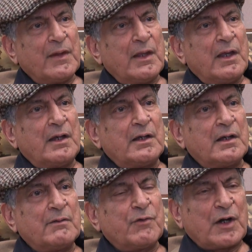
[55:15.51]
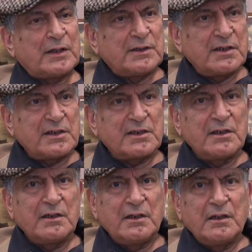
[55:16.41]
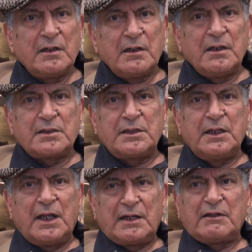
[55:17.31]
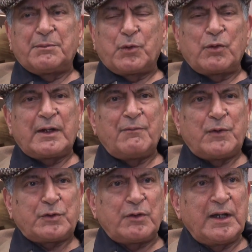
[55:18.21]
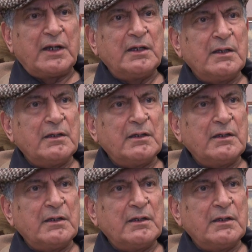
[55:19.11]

and for others, it's the end of the program for today.